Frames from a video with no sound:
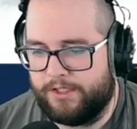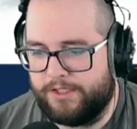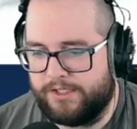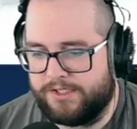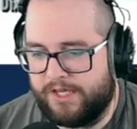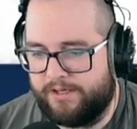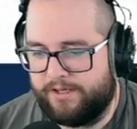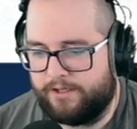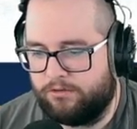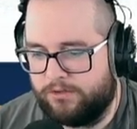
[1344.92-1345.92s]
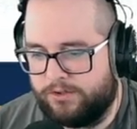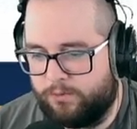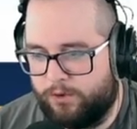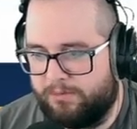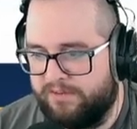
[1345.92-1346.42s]
it is that Nichols
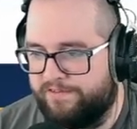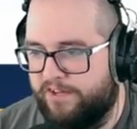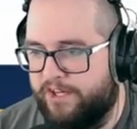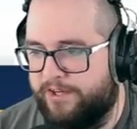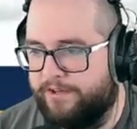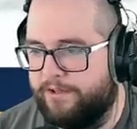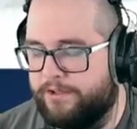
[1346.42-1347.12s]
will be fed.